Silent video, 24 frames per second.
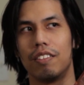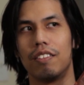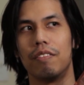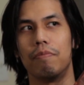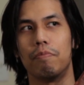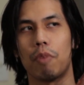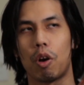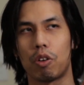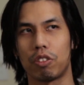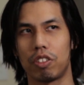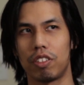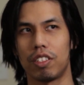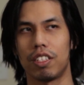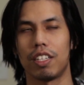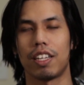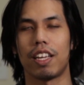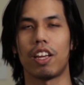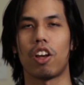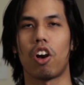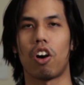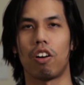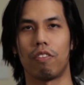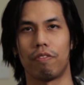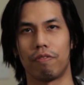
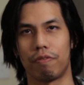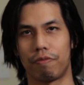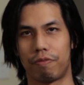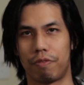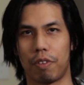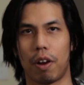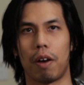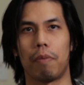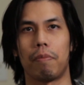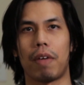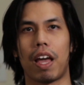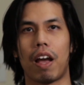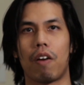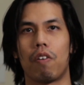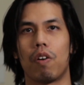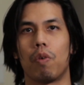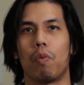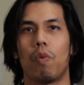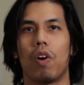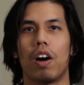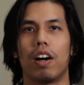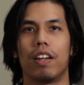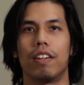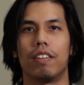mostly from Era
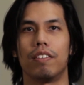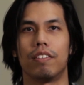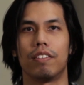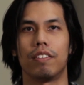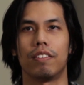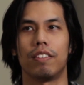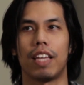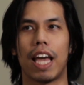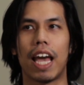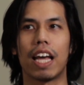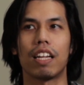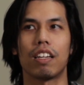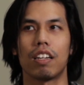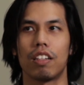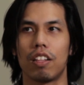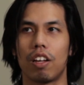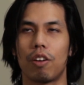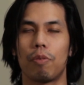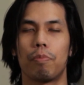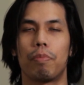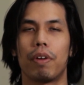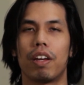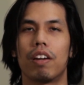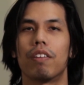1 and a
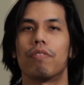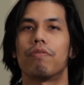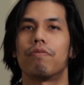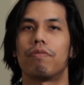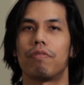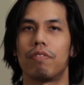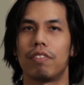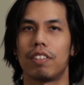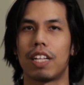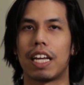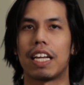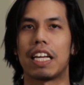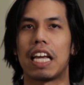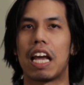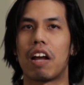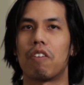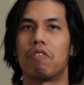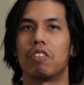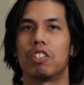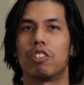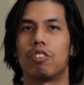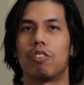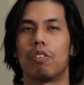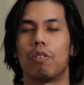little bit of like
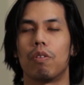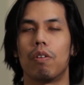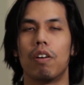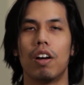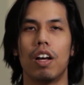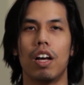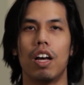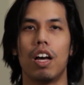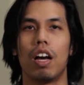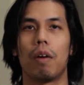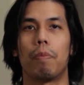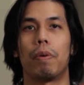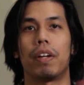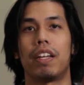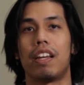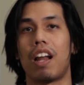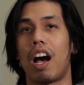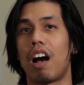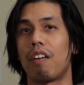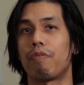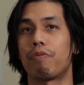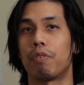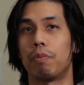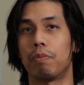Era 2, but
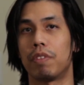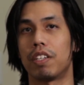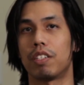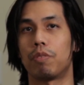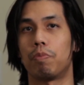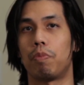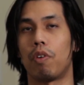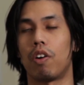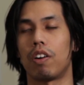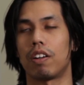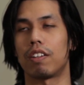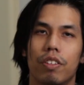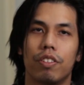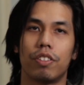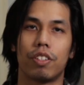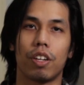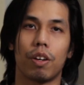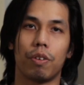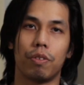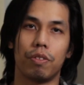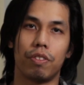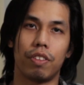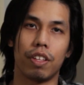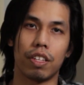not from this book.
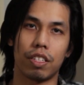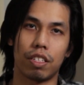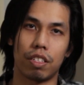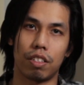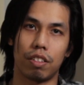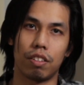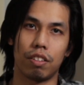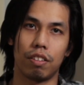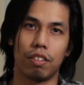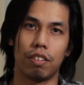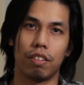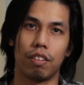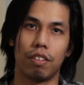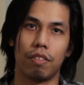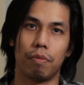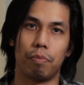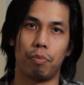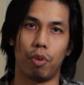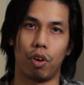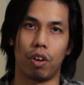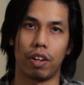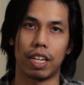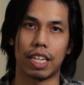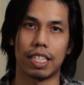So, this
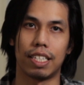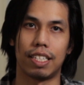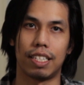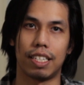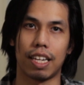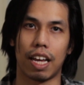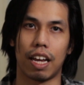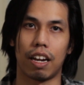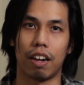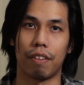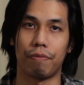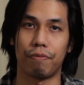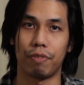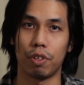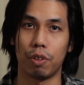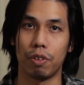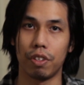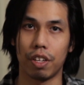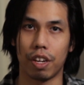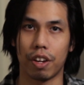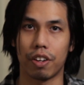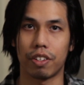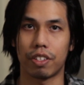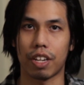book is set a few
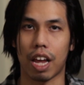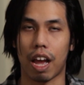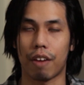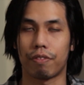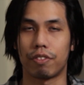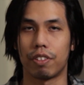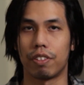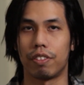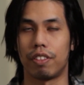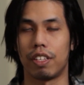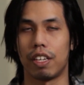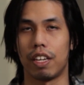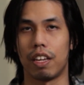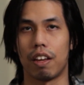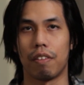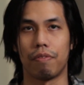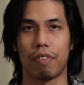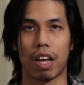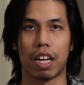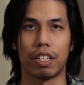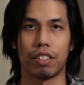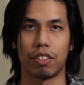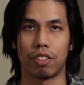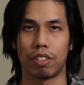years after the
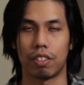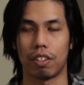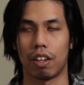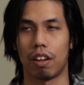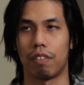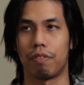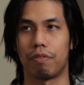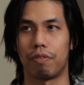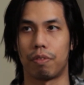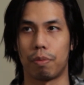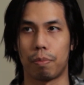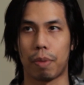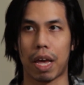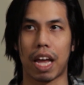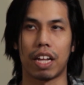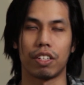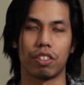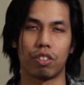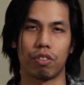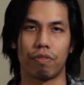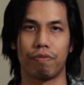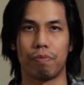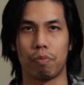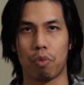events of the
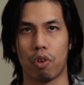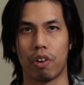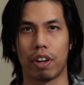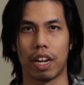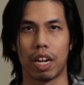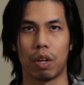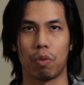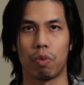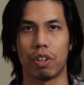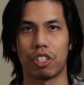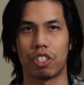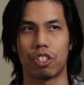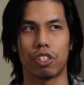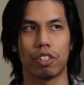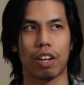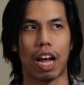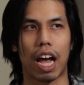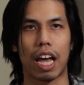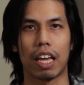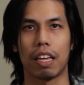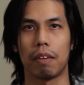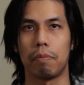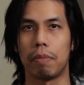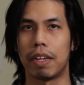Bands of Mourning, which
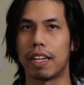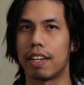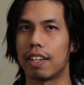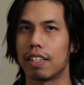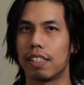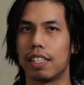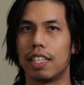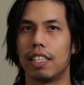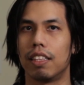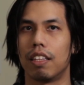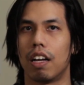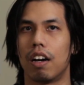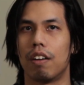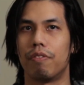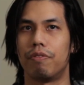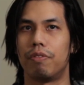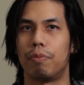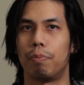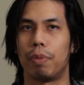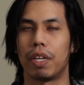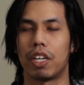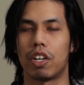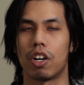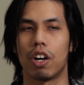I immediately loved
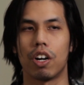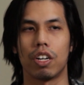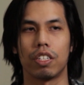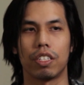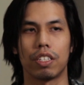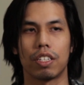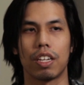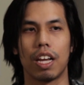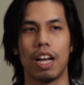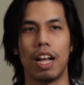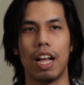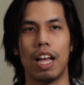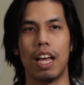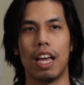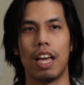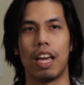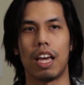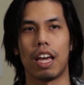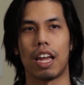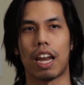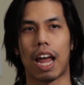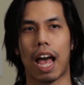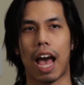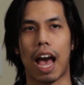because
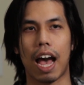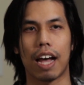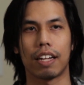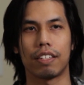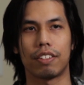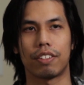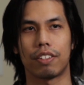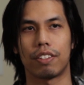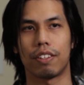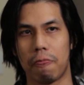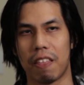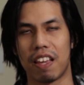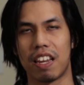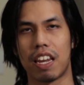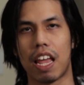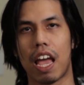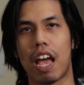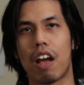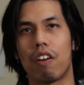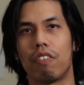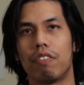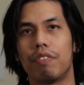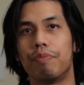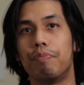it adds an
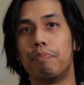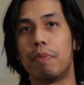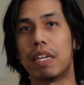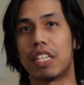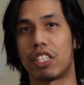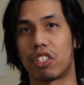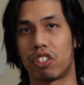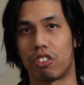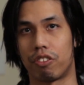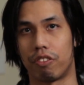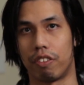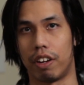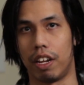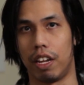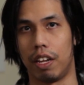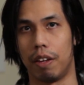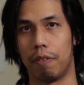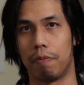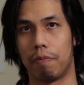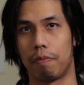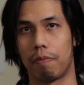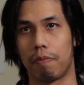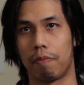air of mystery.